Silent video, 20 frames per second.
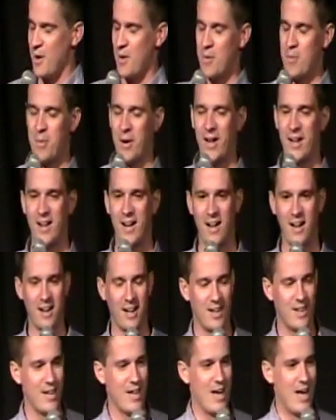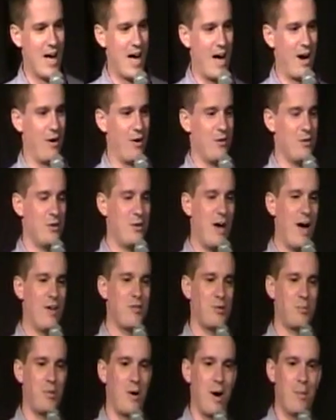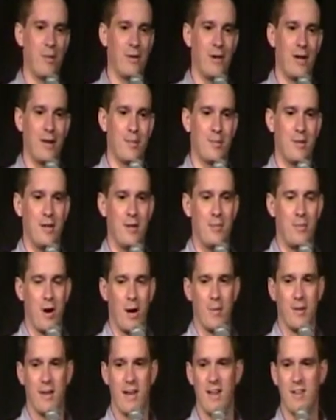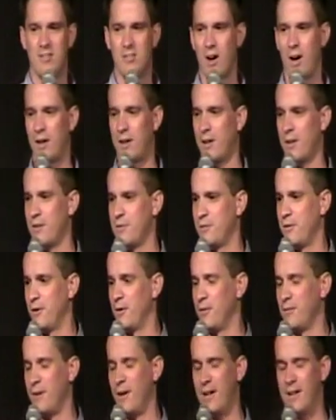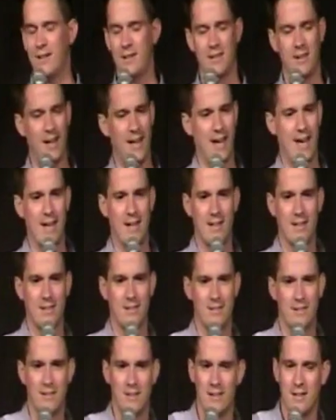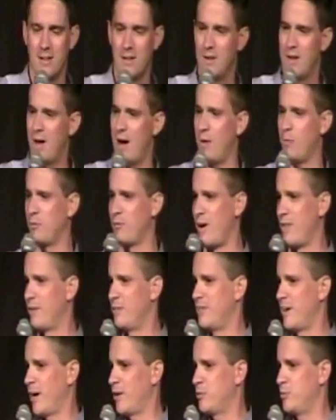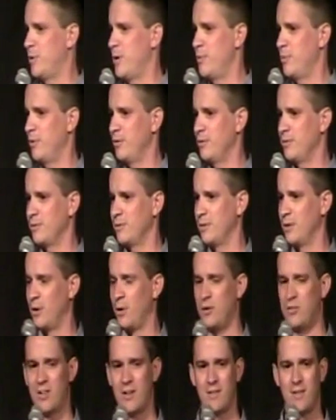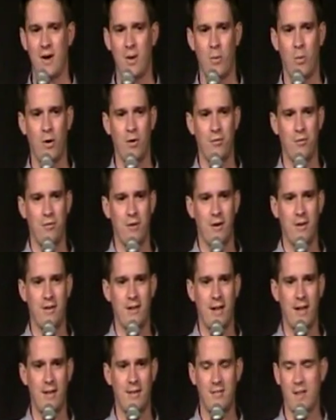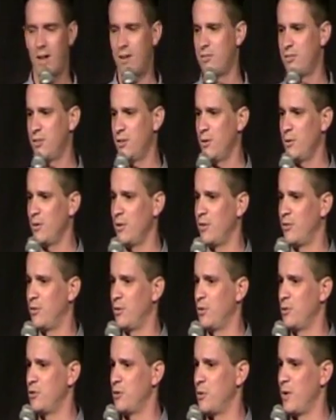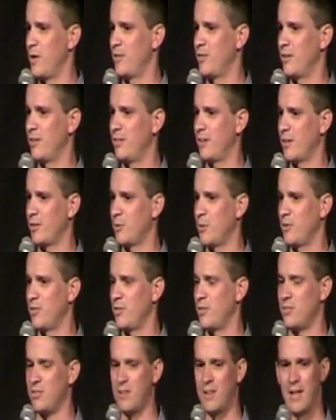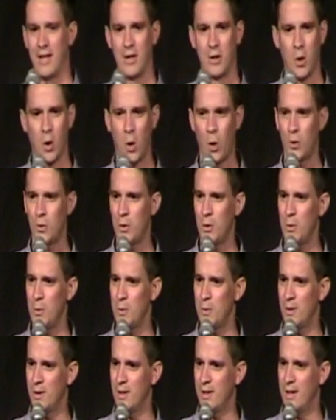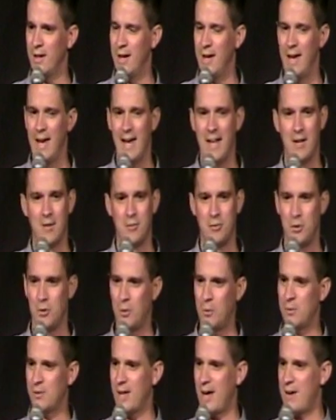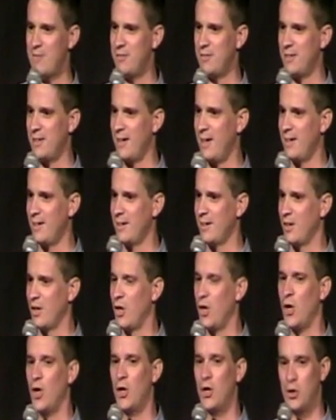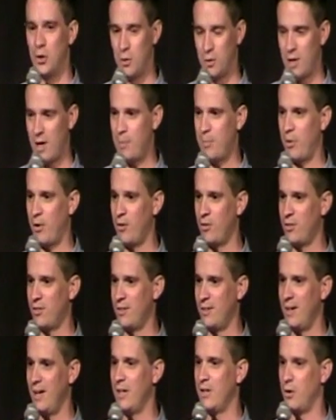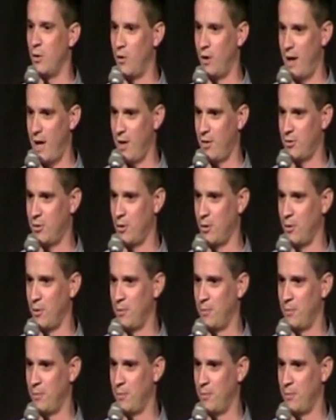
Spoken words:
But, I don't know, you guys are probably like me, you probably hate talking on the phone, right? Hate it. I would rather text people. You always have that one friend that texts you, and as soon as you answer the text message, they call you. And if you don't laugh at that, you're that person, and you're an asshole.